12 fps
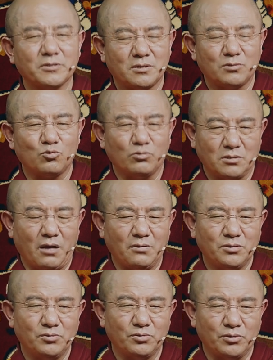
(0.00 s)
author's
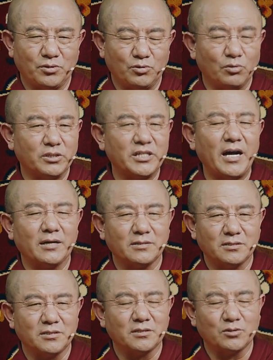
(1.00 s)
name is
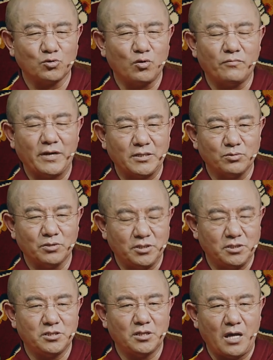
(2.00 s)
written as
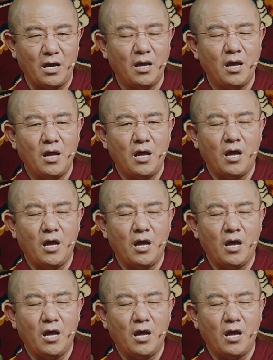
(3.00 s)
Master Jian